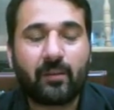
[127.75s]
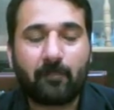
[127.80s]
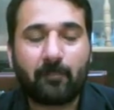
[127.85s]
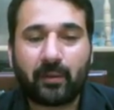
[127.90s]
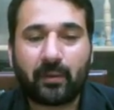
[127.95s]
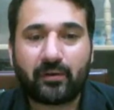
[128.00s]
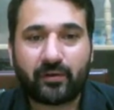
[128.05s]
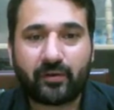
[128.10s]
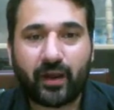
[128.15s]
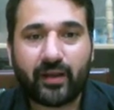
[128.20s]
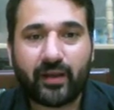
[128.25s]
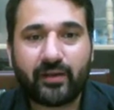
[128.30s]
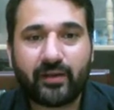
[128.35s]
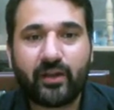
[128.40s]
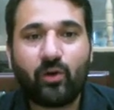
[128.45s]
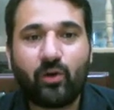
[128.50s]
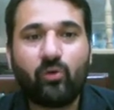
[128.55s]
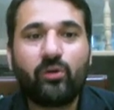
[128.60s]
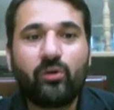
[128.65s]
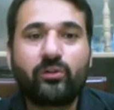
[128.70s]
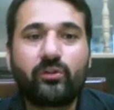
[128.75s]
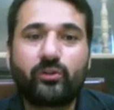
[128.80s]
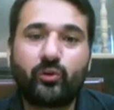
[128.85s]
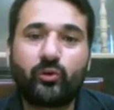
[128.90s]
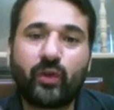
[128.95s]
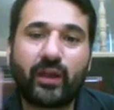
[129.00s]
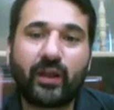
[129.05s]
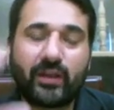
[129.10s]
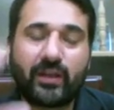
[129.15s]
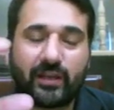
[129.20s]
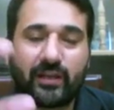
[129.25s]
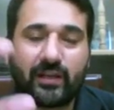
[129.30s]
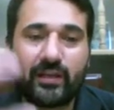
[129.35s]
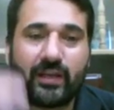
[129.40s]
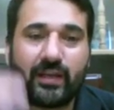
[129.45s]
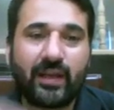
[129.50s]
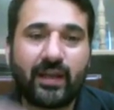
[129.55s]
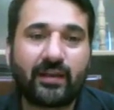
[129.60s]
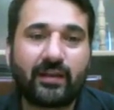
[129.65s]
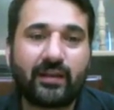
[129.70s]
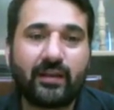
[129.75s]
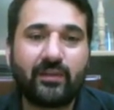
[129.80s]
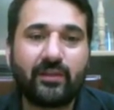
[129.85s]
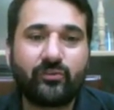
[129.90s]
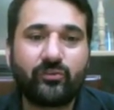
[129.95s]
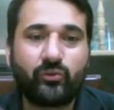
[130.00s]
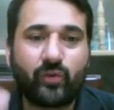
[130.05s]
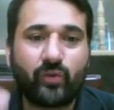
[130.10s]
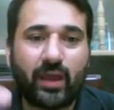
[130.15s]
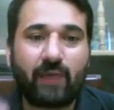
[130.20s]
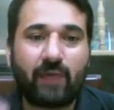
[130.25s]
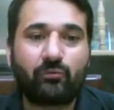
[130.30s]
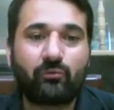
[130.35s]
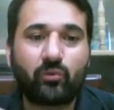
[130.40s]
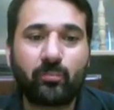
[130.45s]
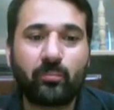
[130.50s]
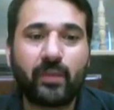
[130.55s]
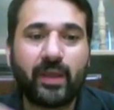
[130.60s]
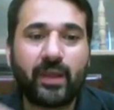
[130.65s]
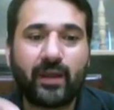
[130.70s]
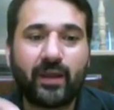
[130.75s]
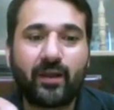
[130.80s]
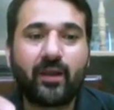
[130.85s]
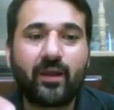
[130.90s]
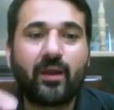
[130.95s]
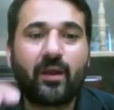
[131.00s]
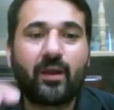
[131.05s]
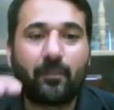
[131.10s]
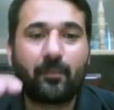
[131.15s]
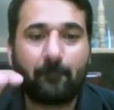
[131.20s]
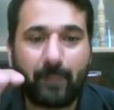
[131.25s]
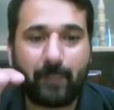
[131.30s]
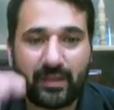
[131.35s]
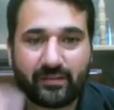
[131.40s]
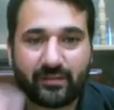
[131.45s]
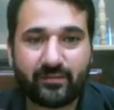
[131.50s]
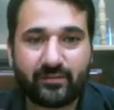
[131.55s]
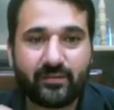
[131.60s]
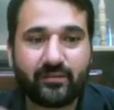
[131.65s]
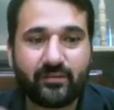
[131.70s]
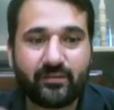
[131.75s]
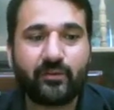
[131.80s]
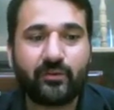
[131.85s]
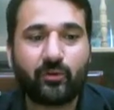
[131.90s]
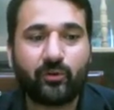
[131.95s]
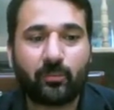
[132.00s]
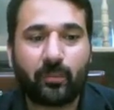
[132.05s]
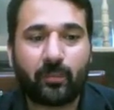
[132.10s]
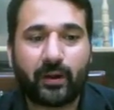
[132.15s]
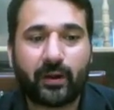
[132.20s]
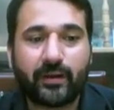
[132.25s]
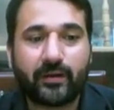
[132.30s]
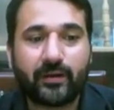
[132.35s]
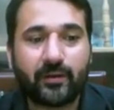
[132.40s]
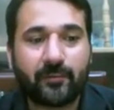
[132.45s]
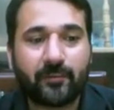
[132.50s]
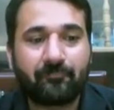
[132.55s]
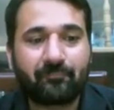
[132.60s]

But right now, theoretically, at least you have to make bases in your mind.